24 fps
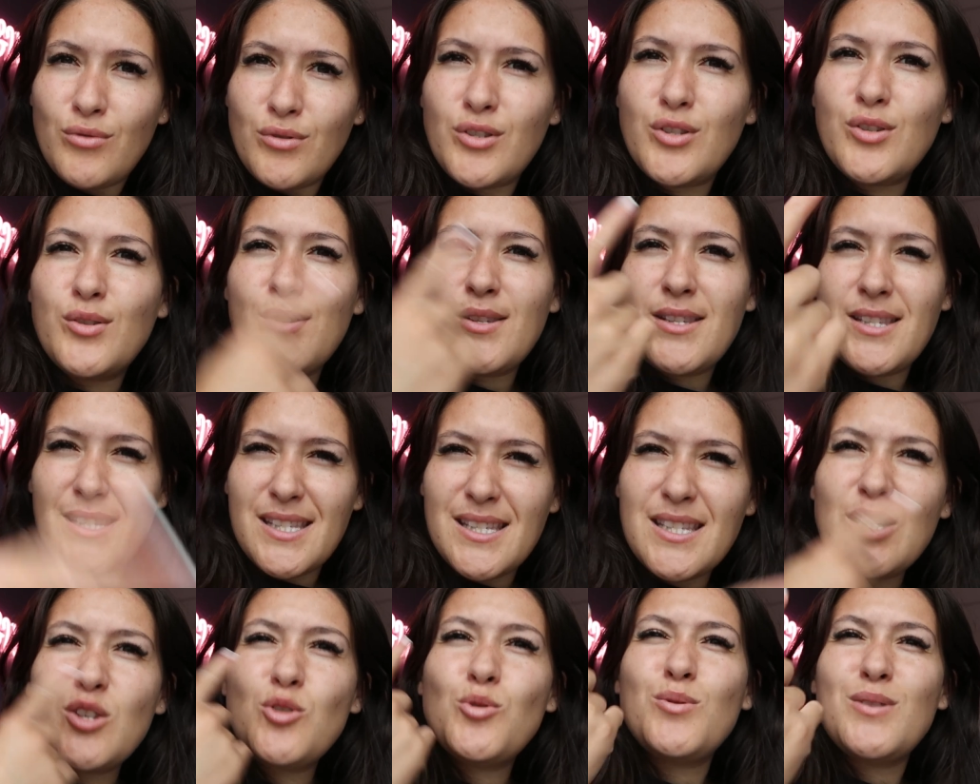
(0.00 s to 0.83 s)

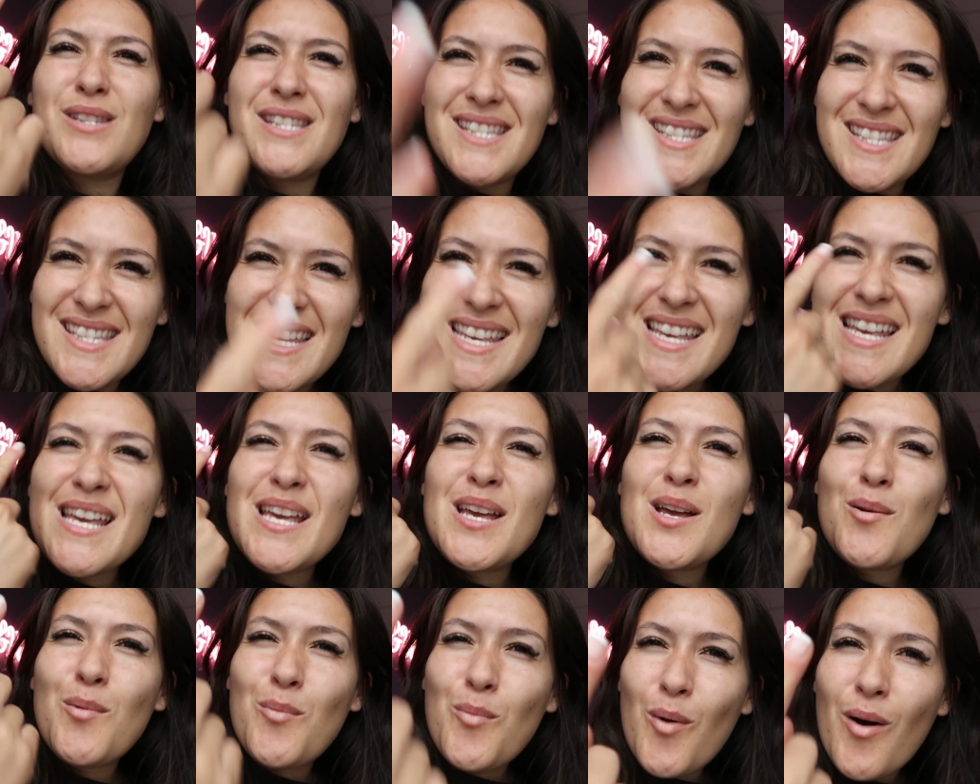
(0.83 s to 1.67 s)
You
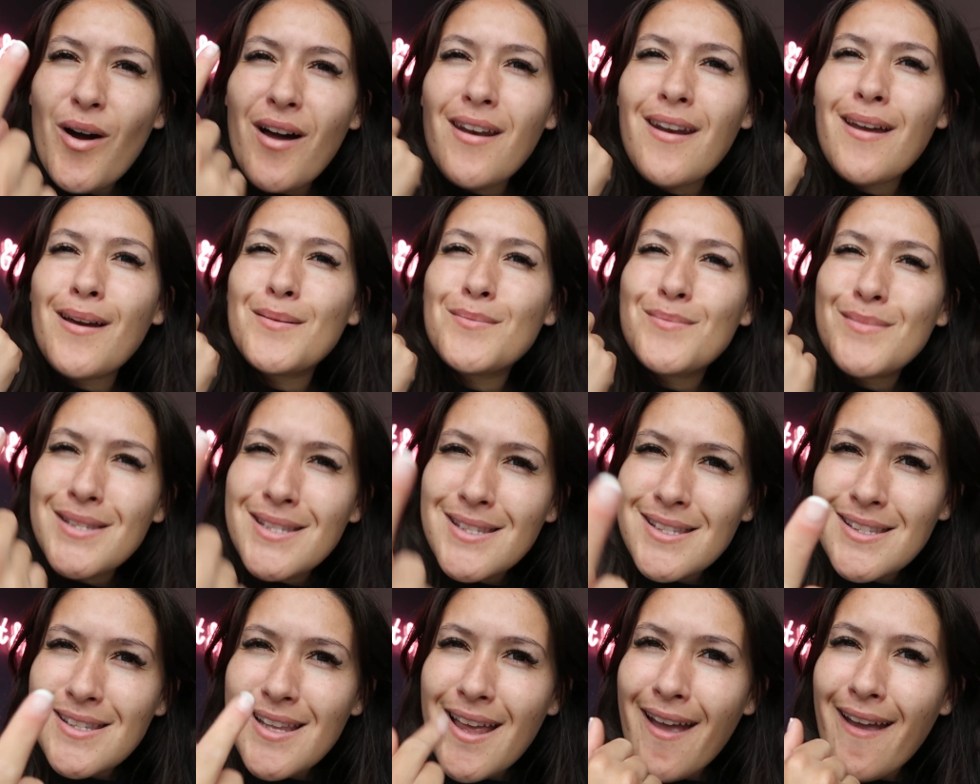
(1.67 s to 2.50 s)
see what I'm
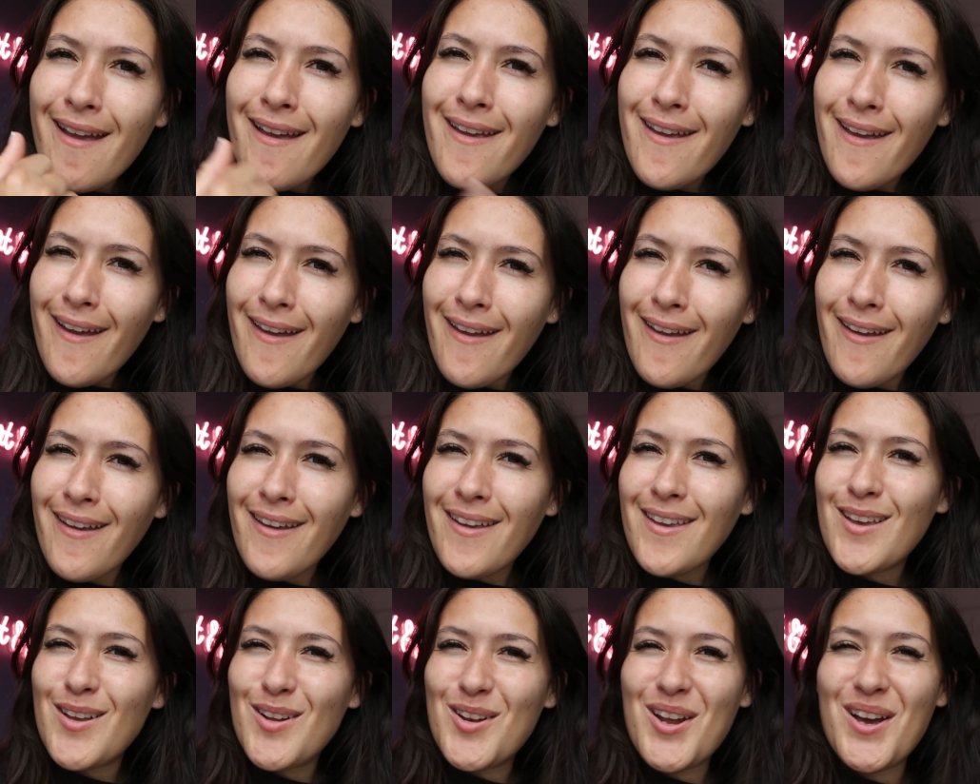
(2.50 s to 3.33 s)

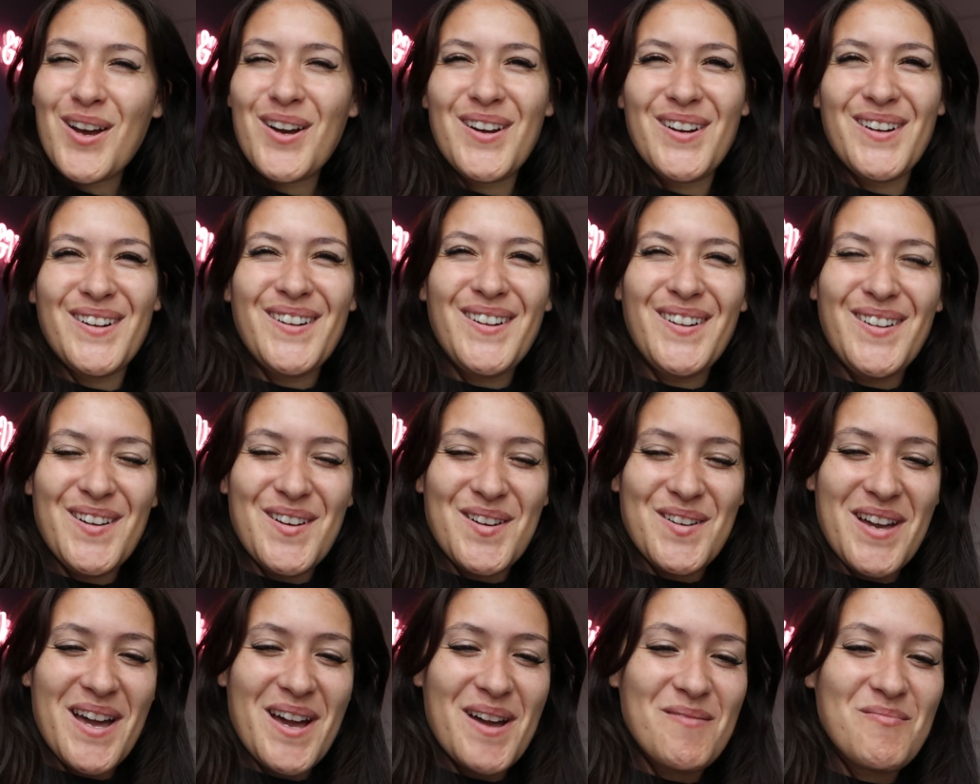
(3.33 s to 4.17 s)
saying, you know?
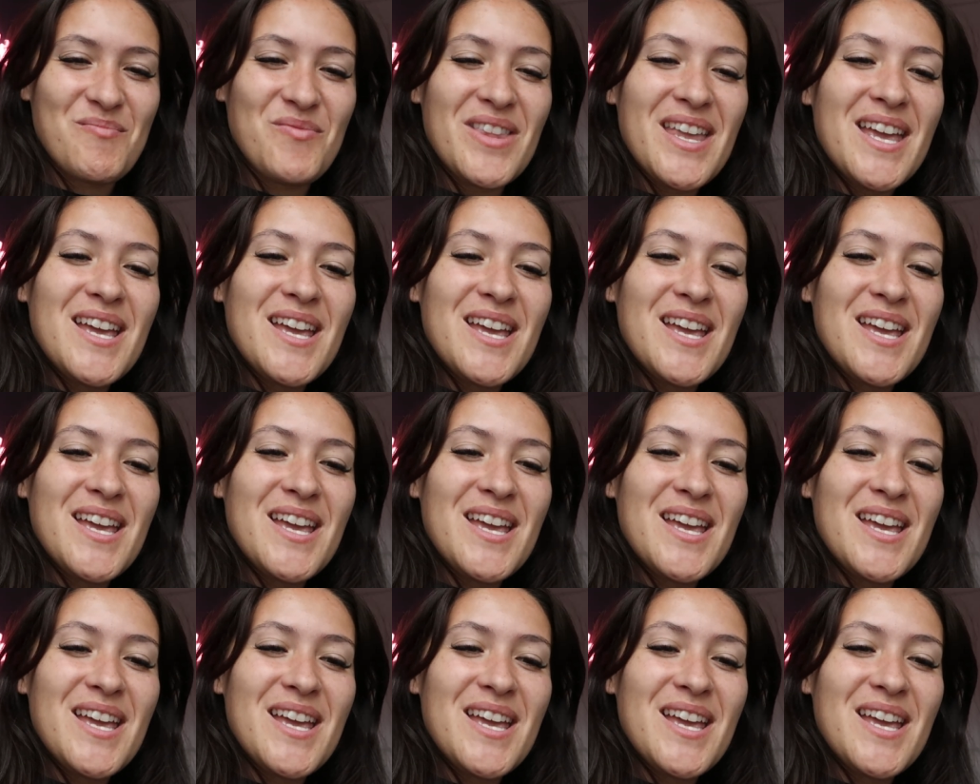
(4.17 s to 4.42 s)
Okay,